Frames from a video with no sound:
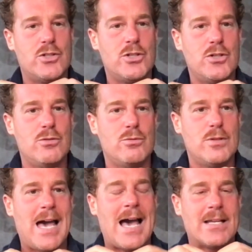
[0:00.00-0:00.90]
to
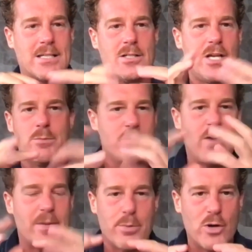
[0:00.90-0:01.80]
that in terms of
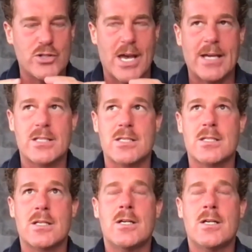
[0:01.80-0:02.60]
other projects.